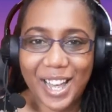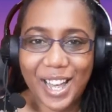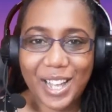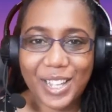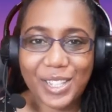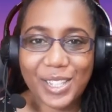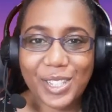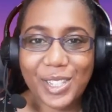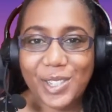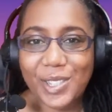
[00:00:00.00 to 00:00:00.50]

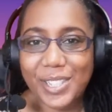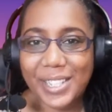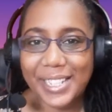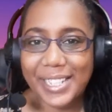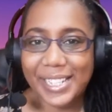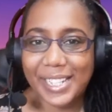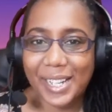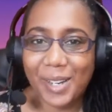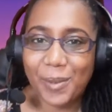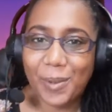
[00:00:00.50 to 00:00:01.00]
So
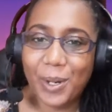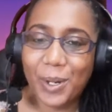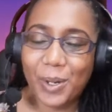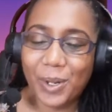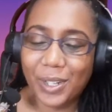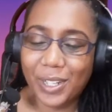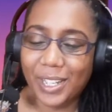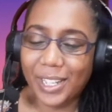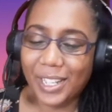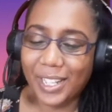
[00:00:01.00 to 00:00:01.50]
today we're going
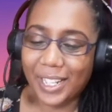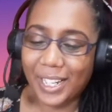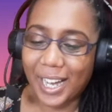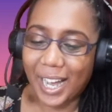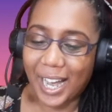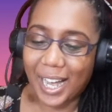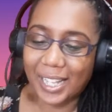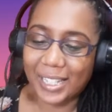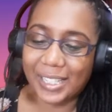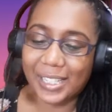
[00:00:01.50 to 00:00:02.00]
to look
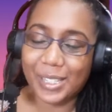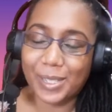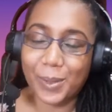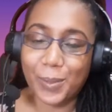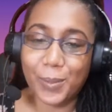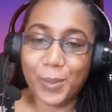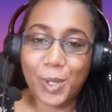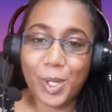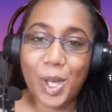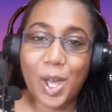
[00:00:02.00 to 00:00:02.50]
at
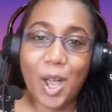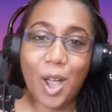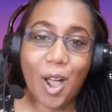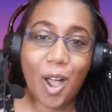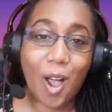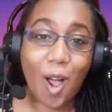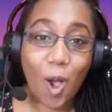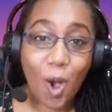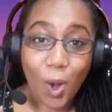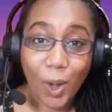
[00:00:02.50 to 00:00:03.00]
some
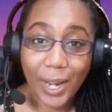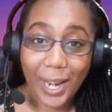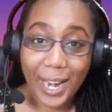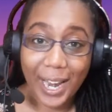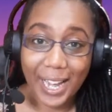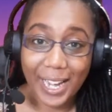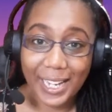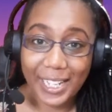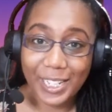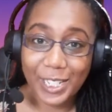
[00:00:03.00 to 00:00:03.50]

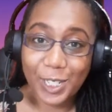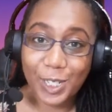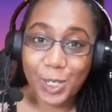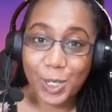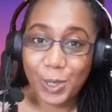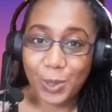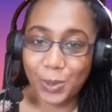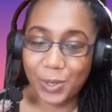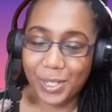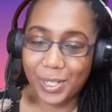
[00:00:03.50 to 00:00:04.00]
online
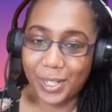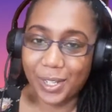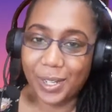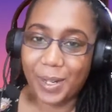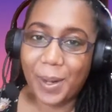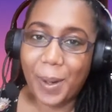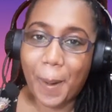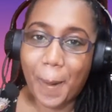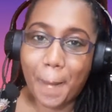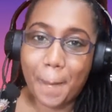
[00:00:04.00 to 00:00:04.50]
tutor
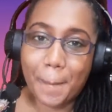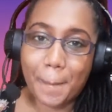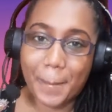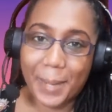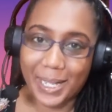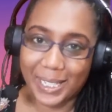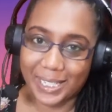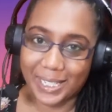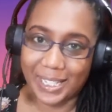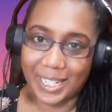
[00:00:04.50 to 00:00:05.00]

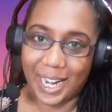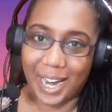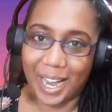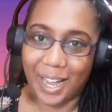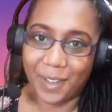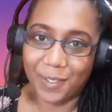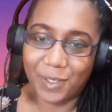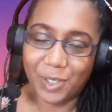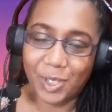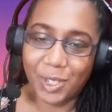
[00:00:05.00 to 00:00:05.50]

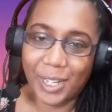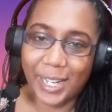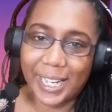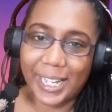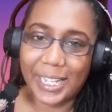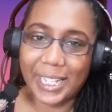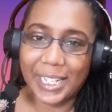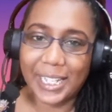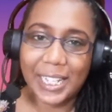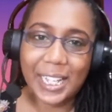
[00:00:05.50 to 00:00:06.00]
must-have. So like
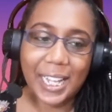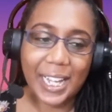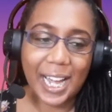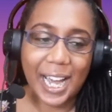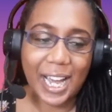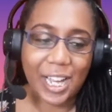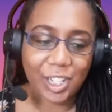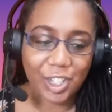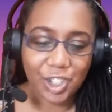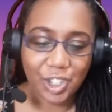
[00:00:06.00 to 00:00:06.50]
little
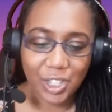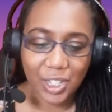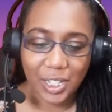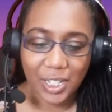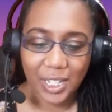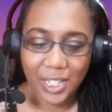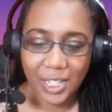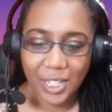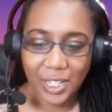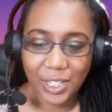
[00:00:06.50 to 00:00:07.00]

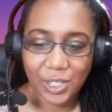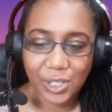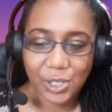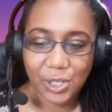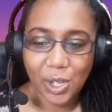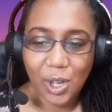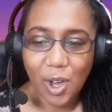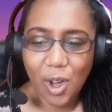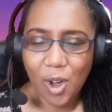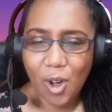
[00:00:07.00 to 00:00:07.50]
gadgets
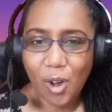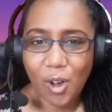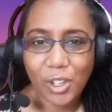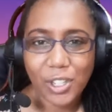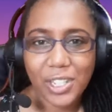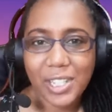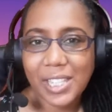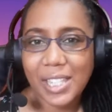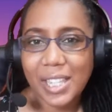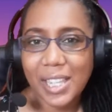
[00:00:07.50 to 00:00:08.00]
or
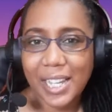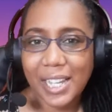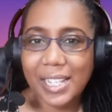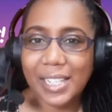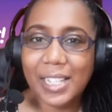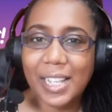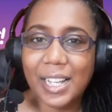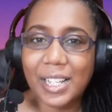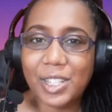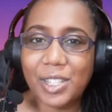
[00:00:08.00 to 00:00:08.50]
just things
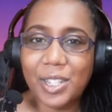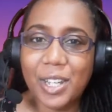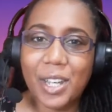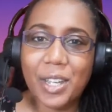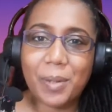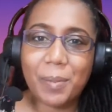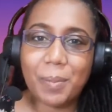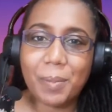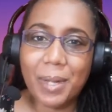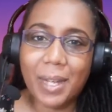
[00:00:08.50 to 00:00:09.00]
that
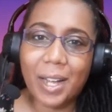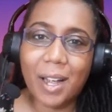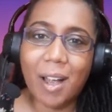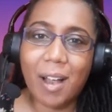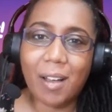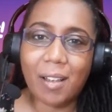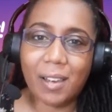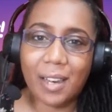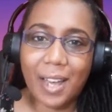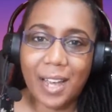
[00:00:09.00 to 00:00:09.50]
make
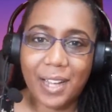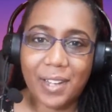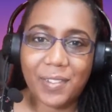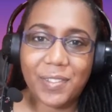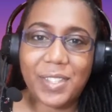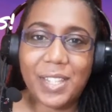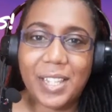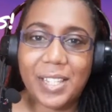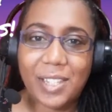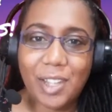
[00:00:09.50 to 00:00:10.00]
our lives
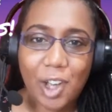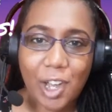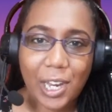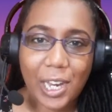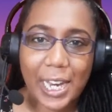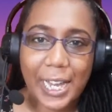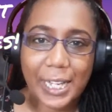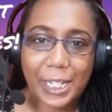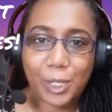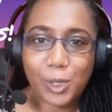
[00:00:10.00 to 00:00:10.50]
as
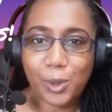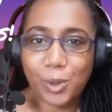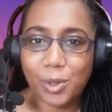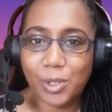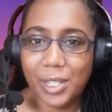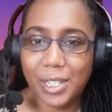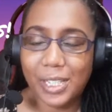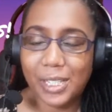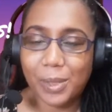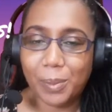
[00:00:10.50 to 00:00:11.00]
online
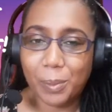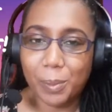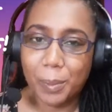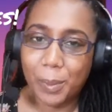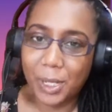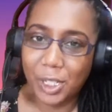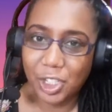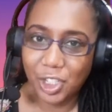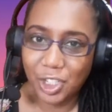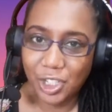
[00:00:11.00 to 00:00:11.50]
tutors
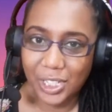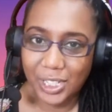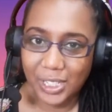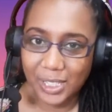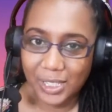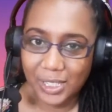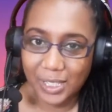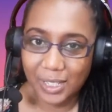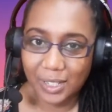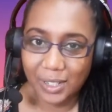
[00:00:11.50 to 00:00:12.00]
much
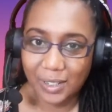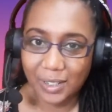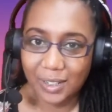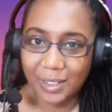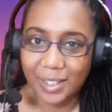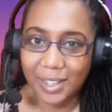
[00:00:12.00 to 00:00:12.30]
easier.